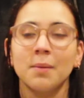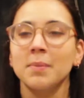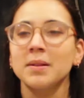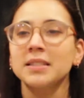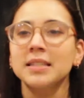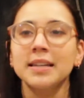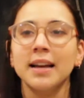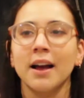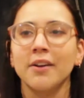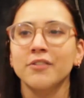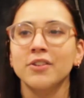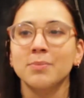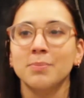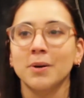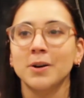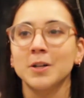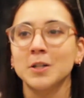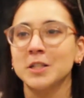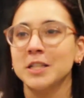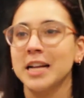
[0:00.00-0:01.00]
not saying every
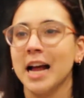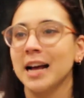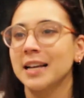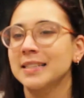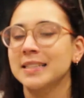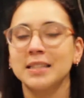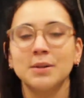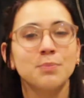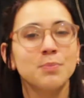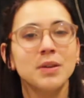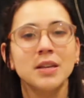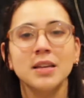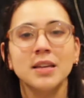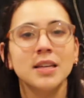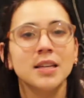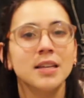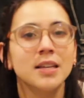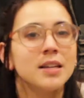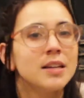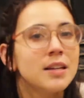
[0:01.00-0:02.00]
person has to
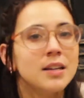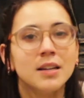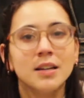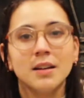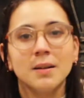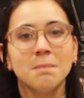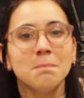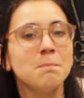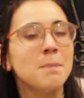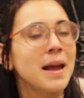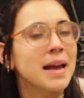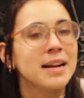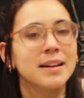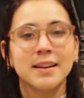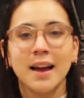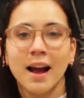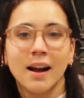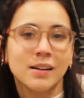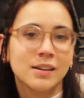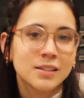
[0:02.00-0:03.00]
be main
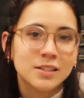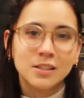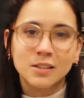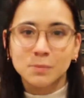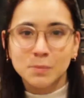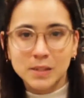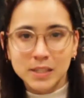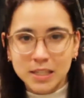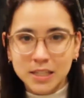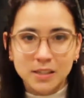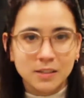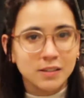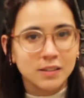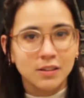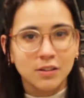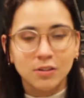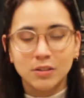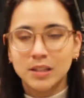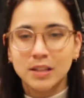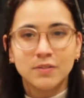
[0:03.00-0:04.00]
character
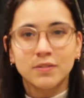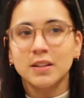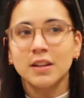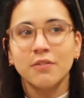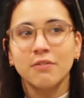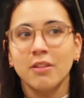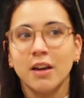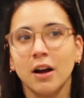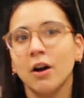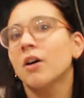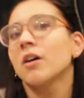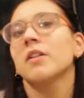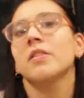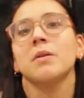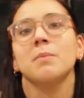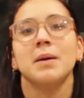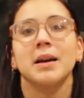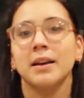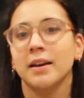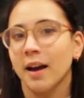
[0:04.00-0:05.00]
material, even if they are
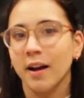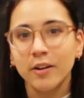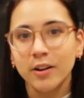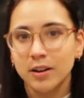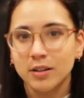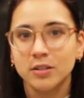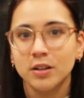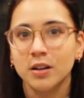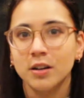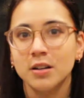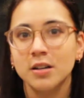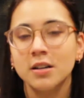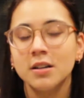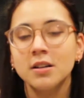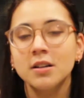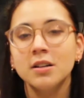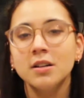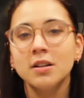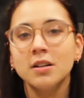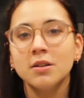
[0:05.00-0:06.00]
the main character.
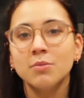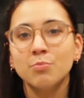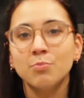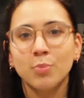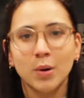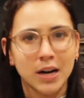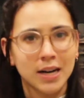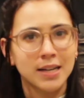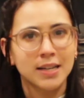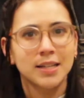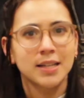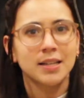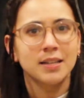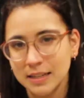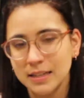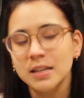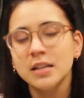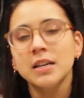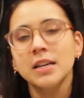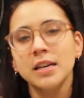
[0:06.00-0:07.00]
But
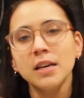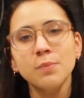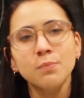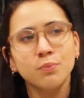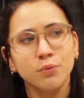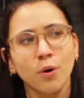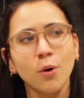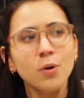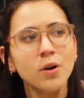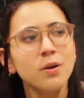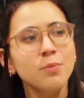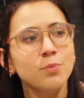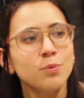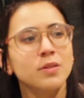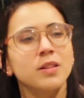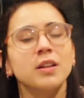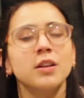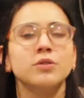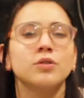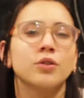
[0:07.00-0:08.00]
he broke up
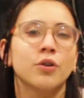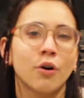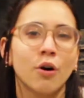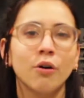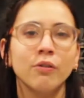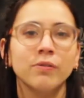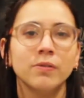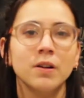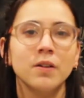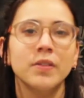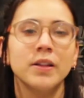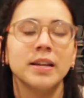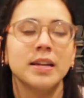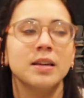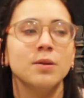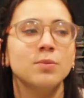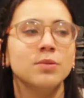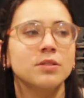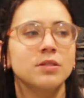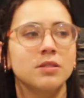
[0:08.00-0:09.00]
with his girlfriend that
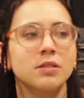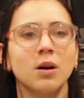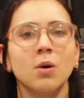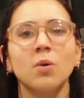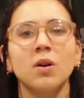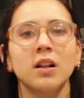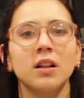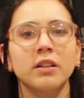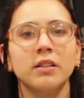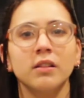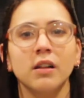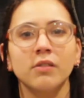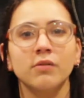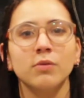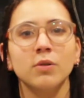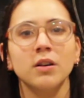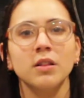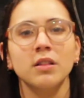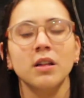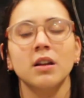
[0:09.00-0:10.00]
he was so in love
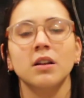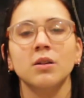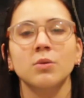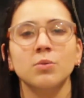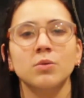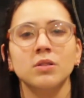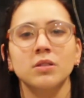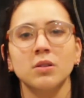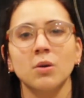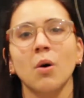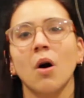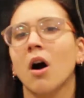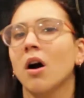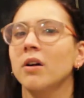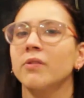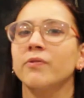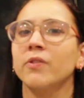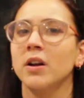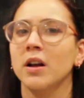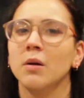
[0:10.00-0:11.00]
with, and it was so
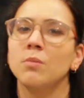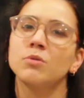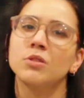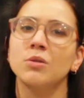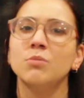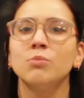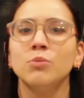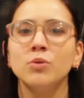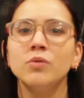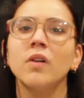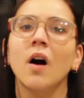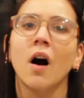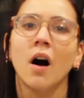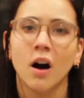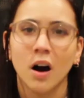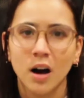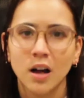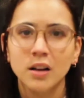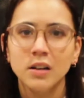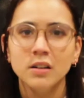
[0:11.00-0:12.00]
hard for him to move
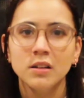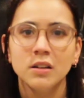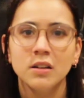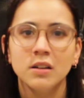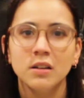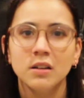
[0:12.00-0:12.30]
on,